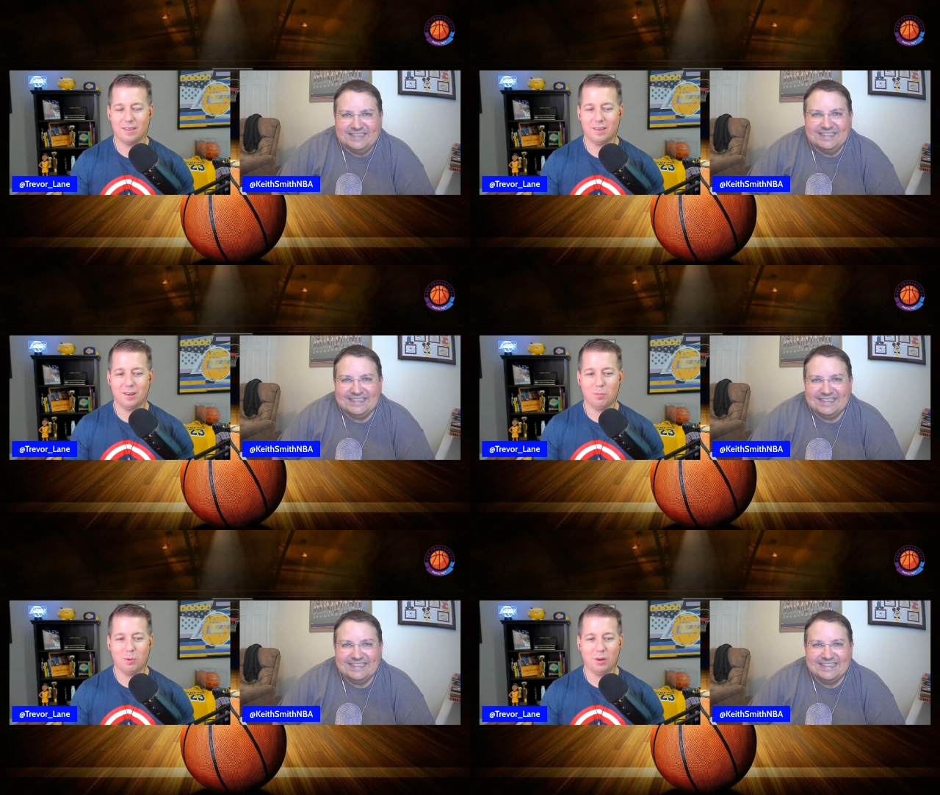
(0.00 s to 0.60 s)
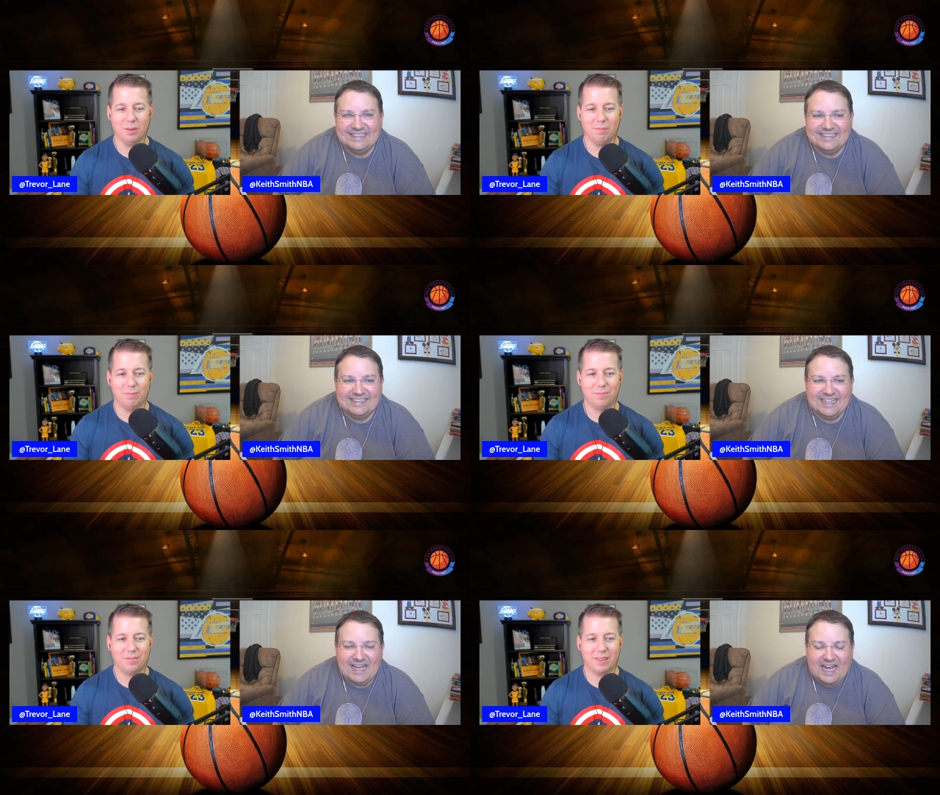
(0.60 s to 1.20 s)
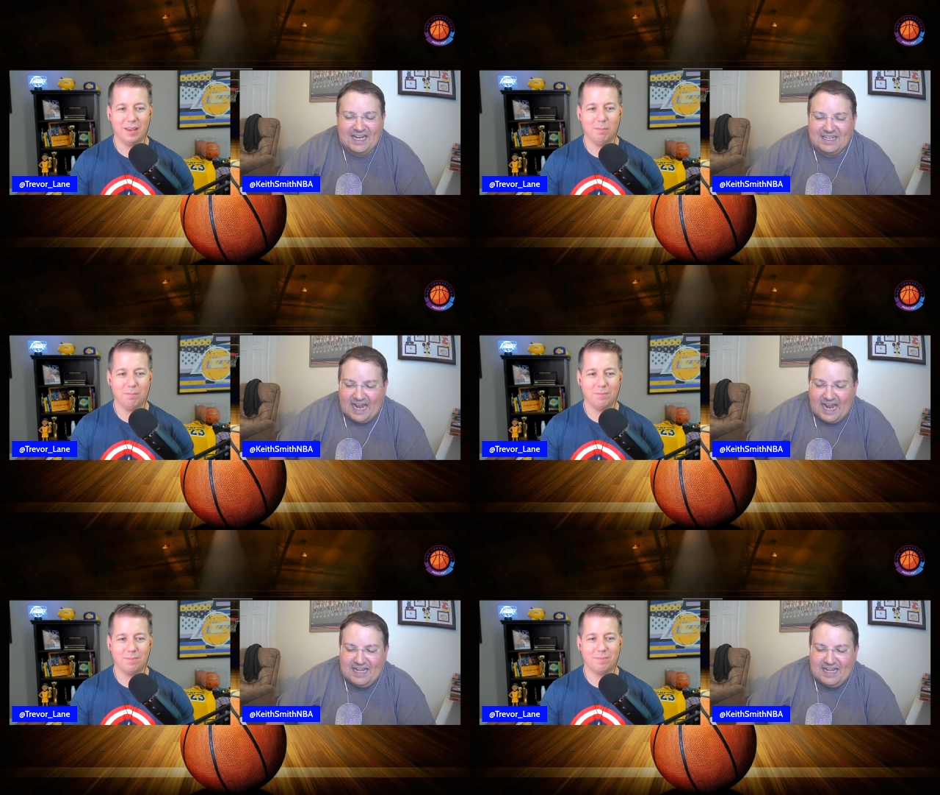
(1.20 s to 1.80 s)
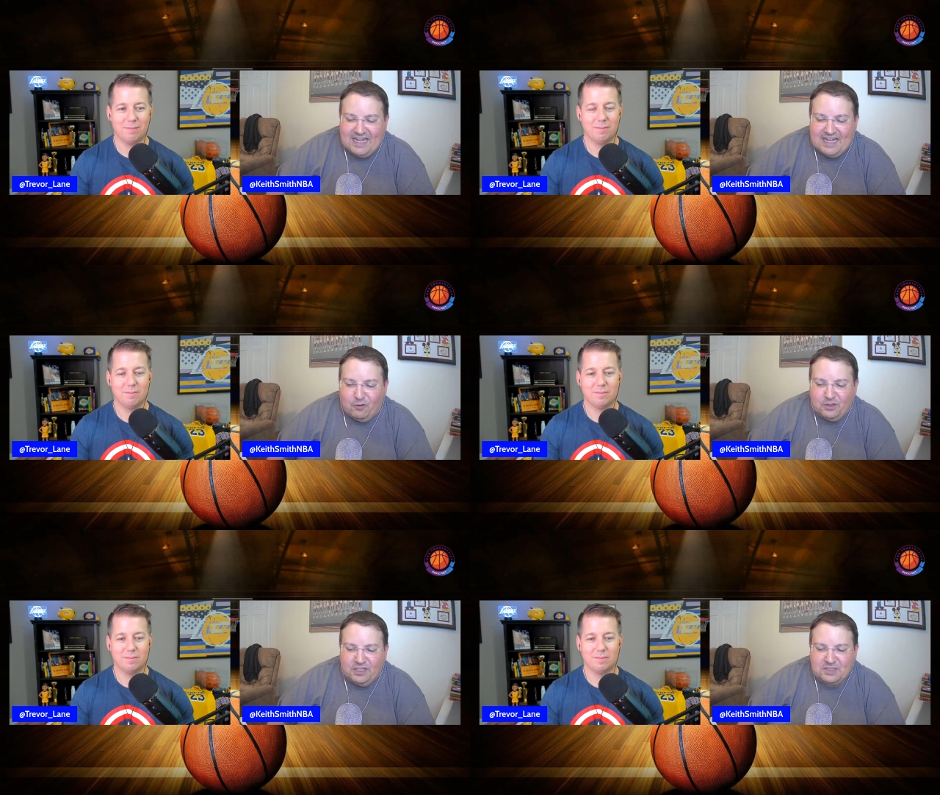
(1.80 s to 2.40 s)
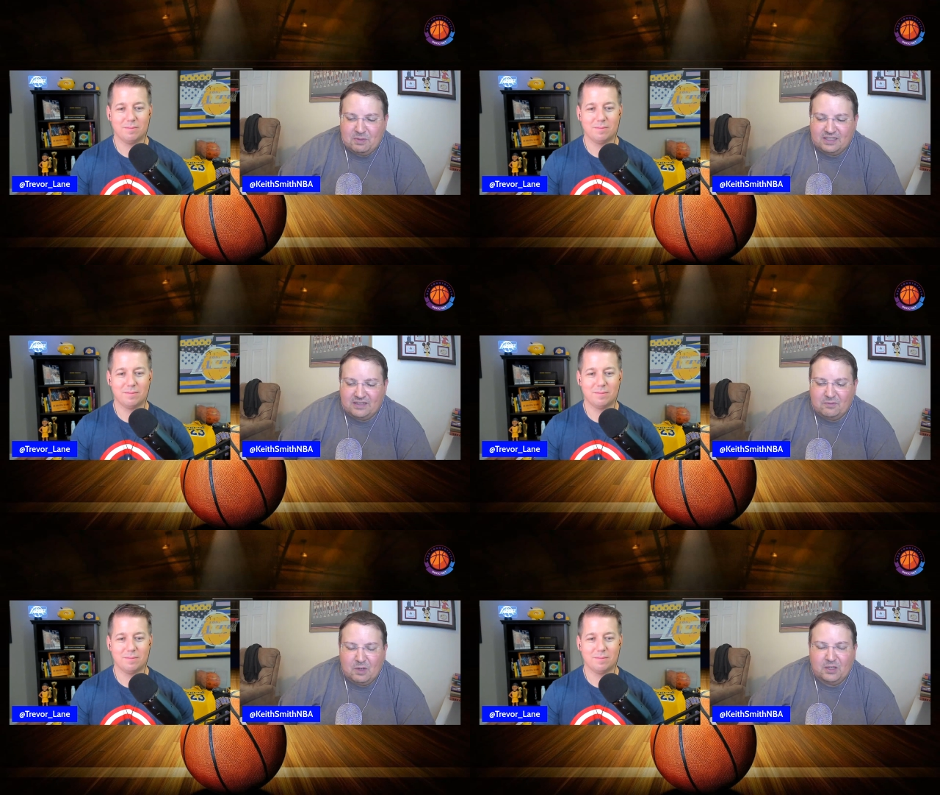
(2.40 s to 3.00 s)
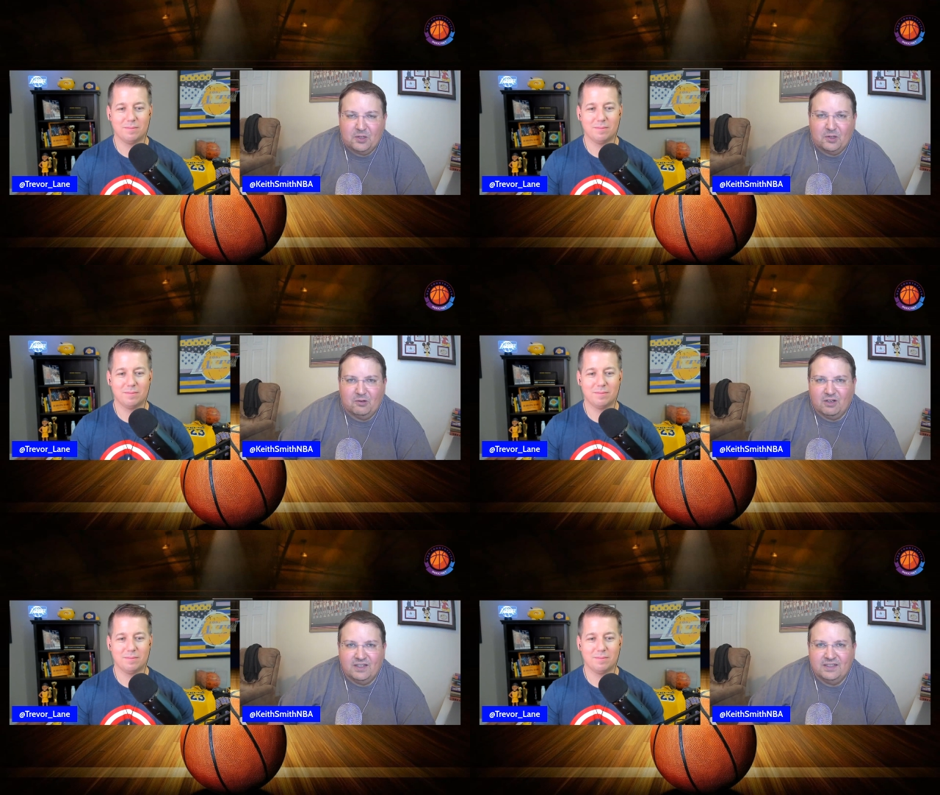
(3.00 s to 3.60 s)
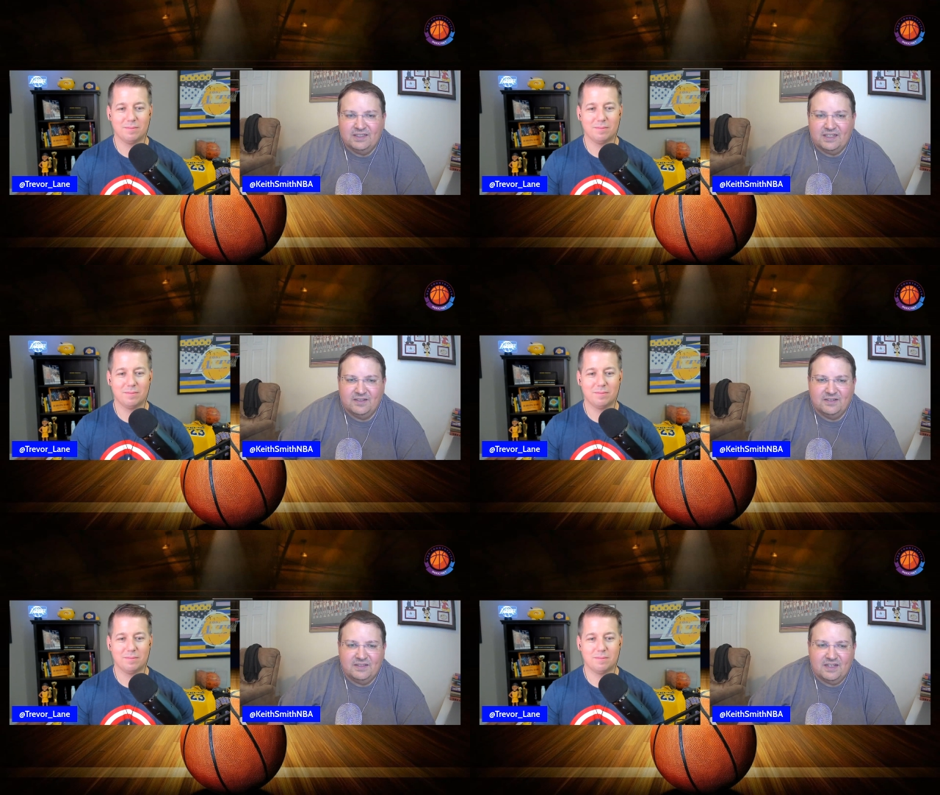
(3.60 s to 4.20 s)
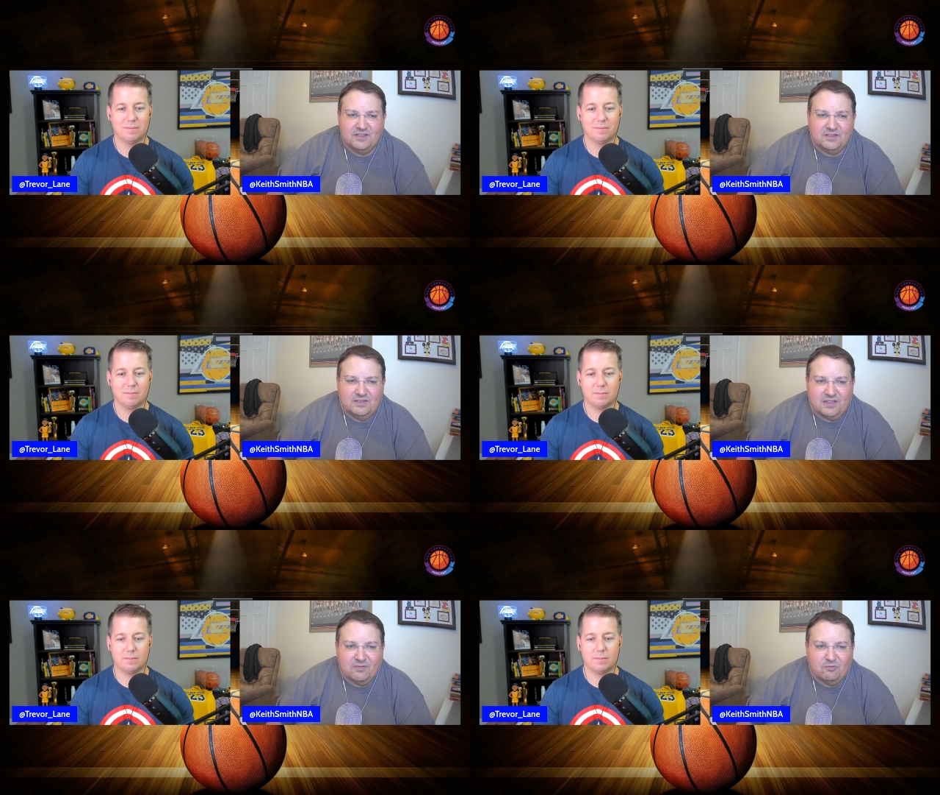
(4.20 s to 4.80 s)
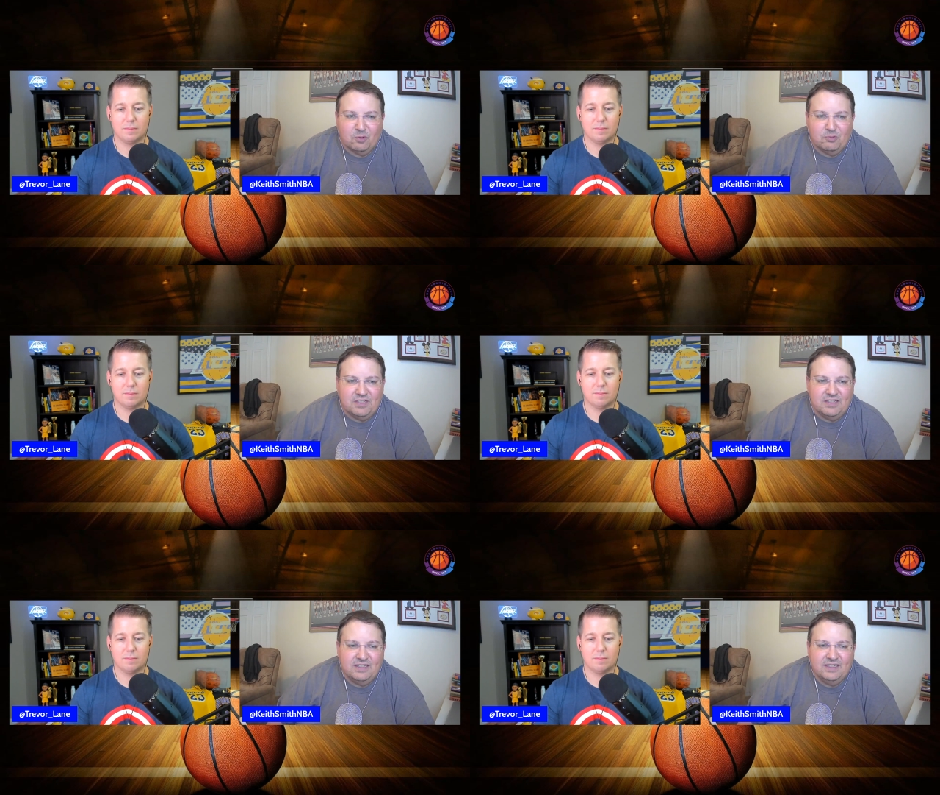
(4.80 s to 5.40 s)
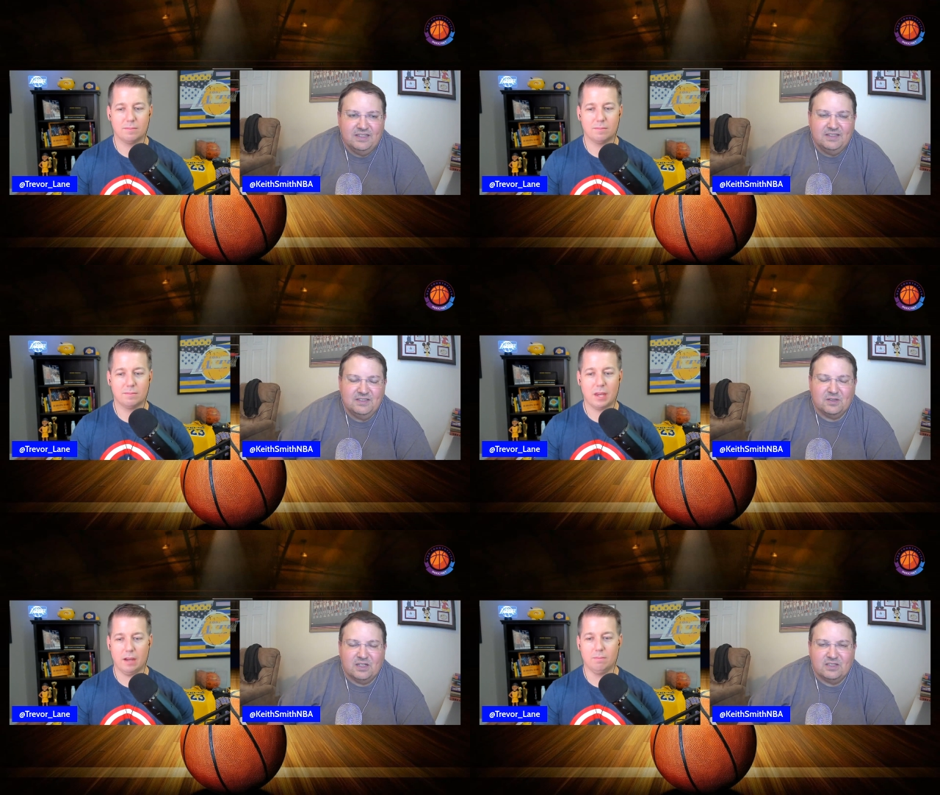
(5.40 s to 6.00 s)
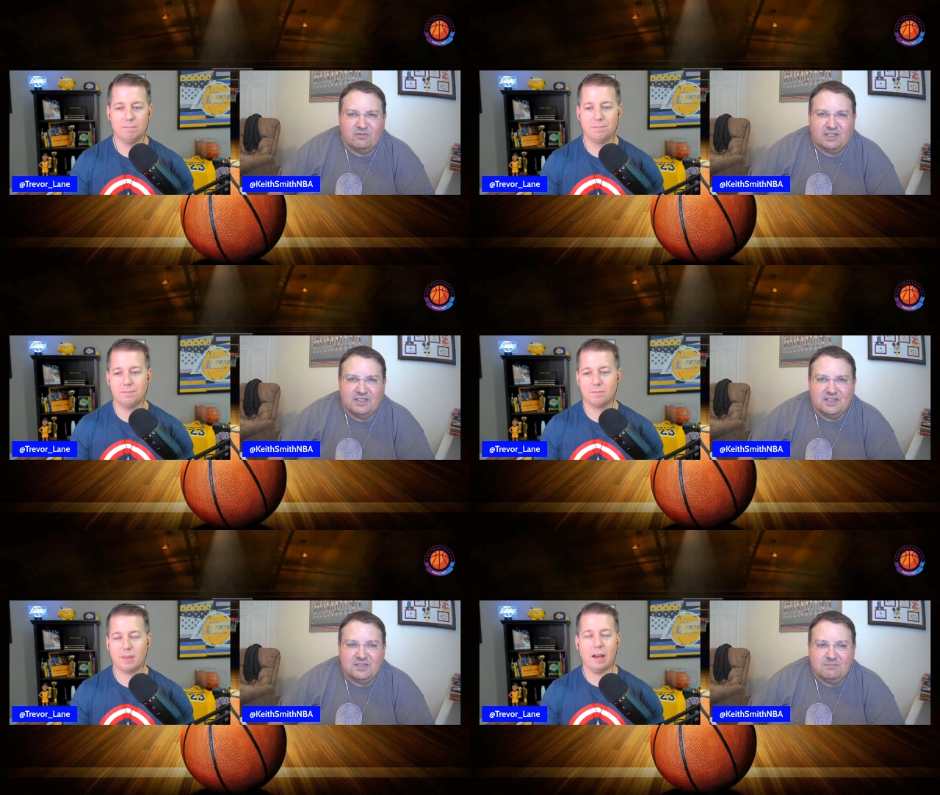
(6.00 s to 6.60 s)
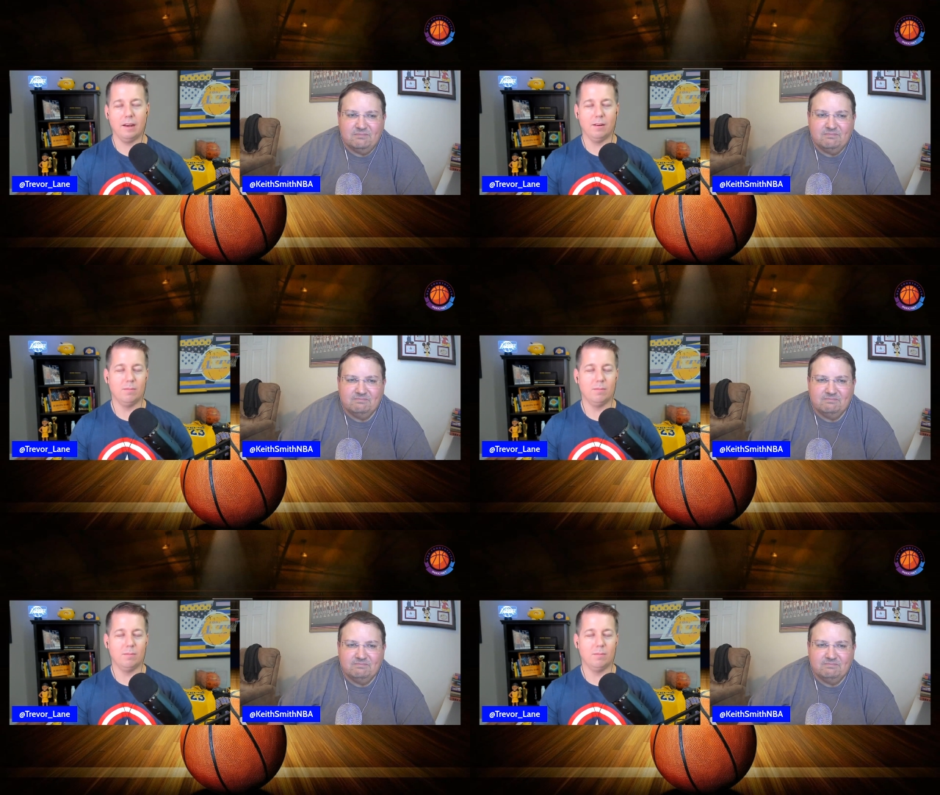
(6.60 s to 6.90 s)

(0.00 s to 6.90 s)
Speaker 1: oh boy,
Speaker 2: I yep. I now fully expect it while you're uh, in in route to yeah. Las Vegas.
Speaker 1: I know